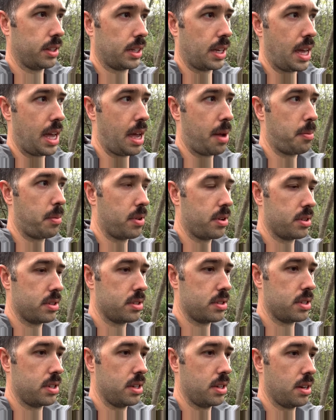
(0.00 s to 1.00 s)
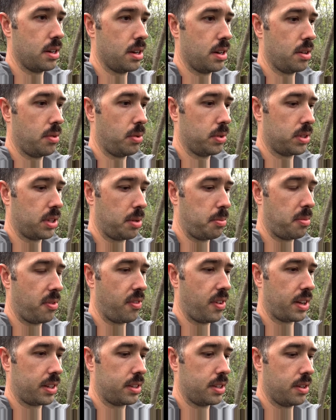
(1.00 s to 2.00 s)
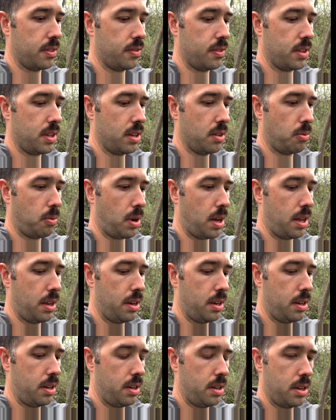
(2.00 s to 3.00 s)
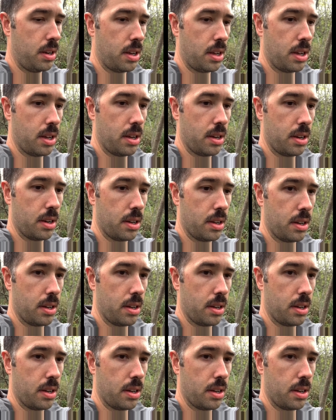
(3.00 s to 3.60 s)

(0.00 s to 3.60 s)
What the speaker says: camera to see what type of activity and when, and